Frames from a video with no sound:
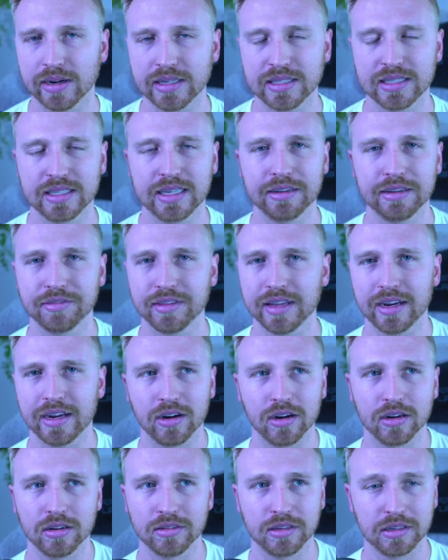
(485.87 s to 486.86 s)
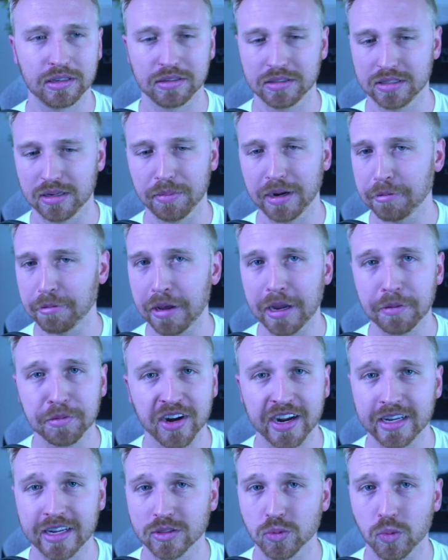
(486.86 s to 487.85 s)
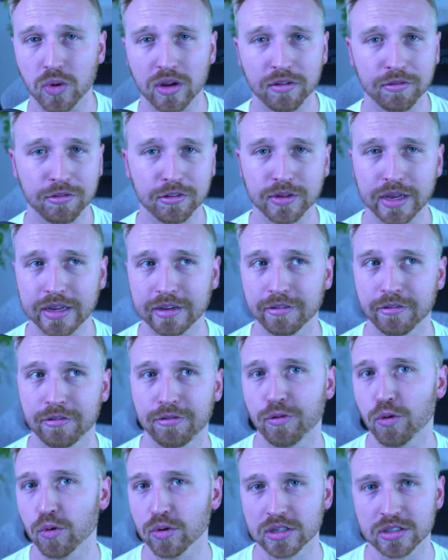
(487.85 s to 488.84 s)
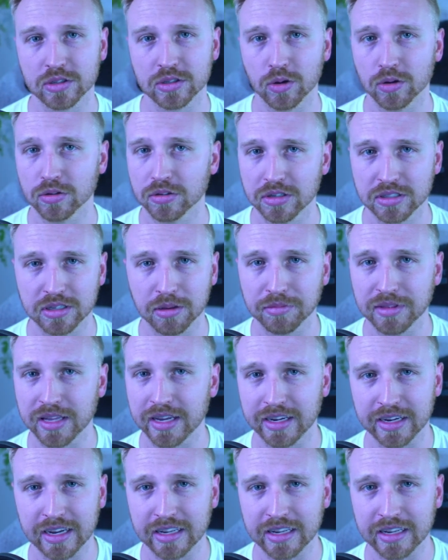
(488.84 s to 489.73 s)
See if somebody paper hands one for like 4 SOL or something,